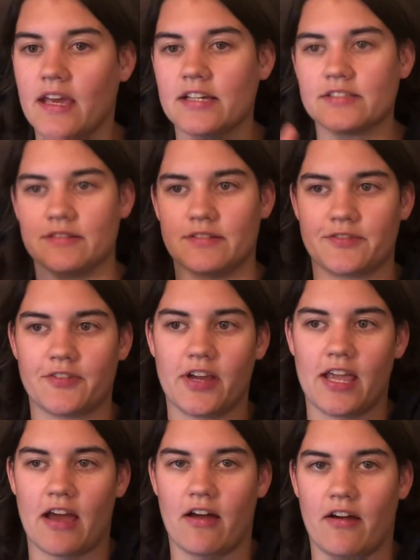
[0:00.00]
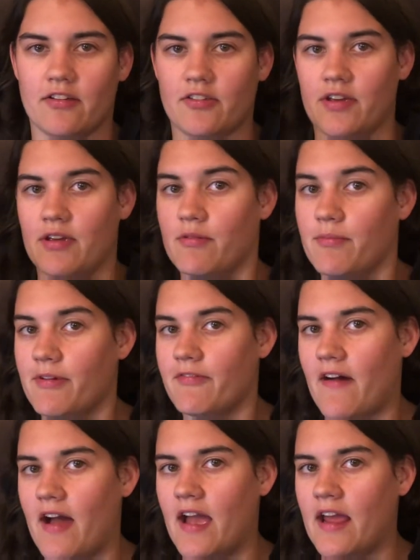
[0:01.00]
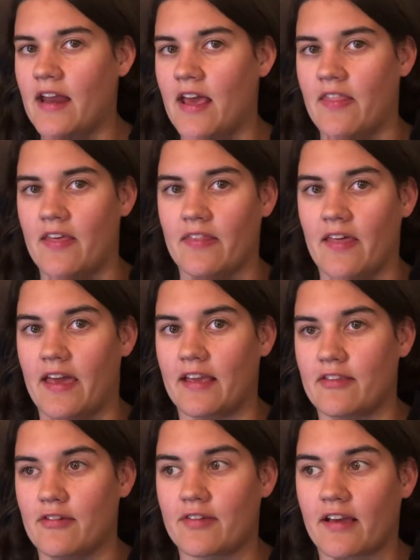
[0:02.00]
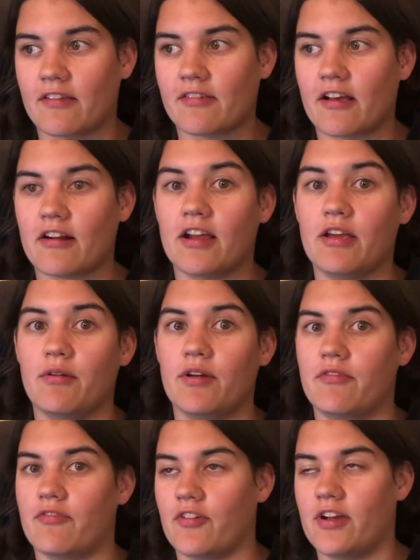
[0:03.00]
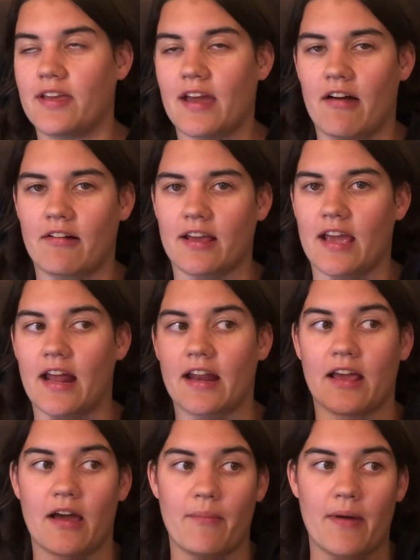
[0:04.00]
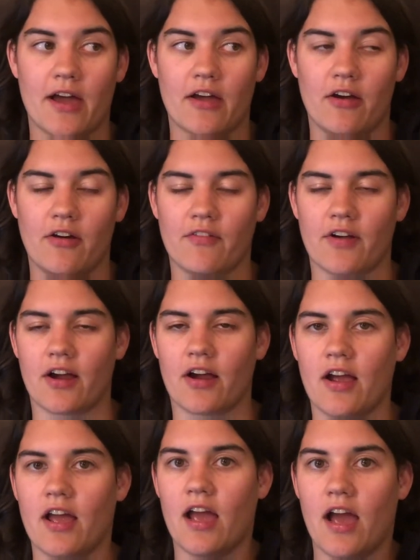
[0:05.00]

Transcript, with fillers: So he was freaking out. So he would be fine. And then, like, two seconds later, he would freak out again and come back over.